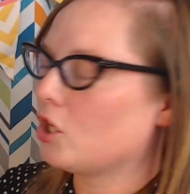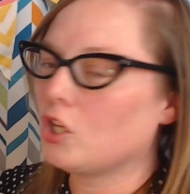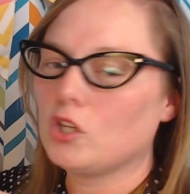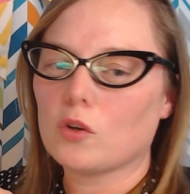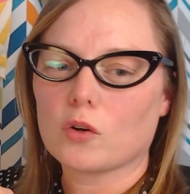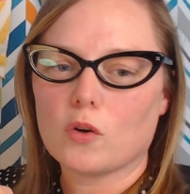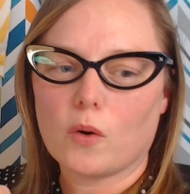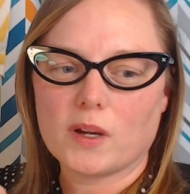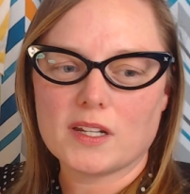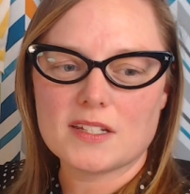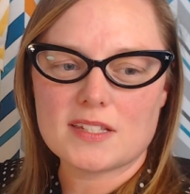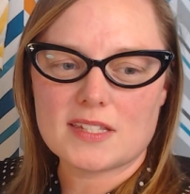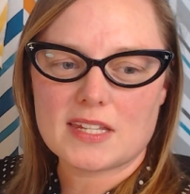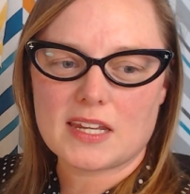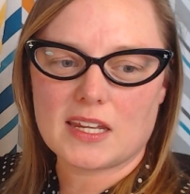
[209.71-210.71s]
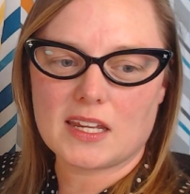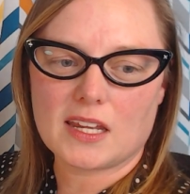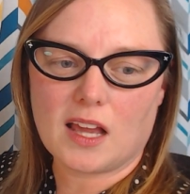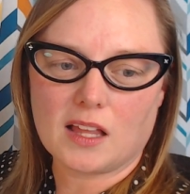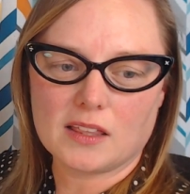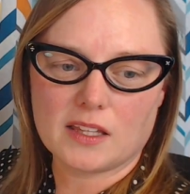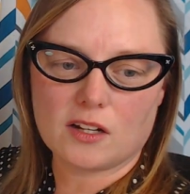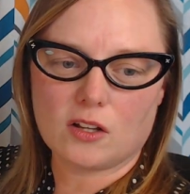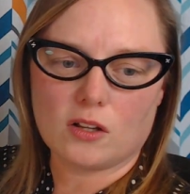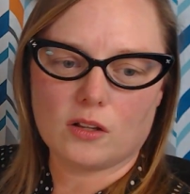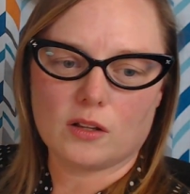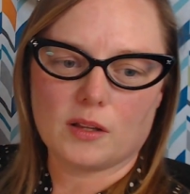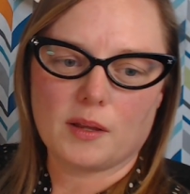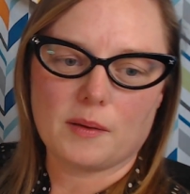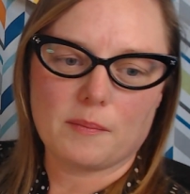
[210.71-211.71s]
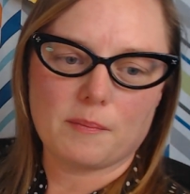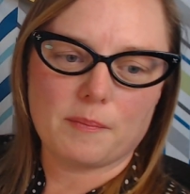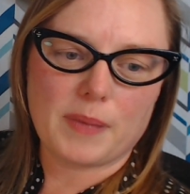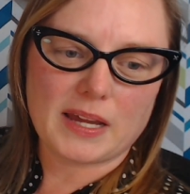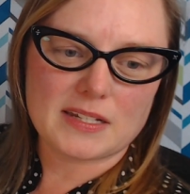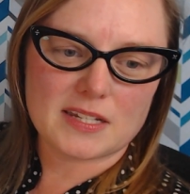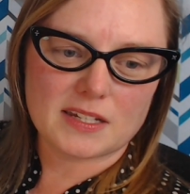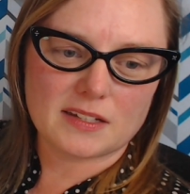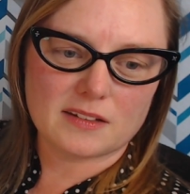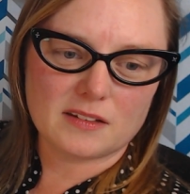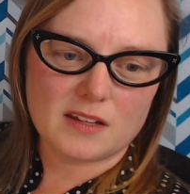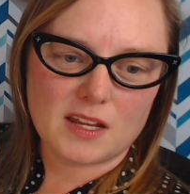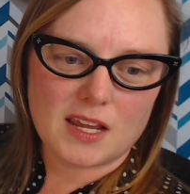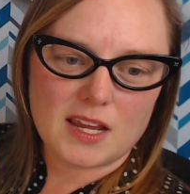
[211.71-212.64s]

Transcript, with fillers: you're going to see a little button.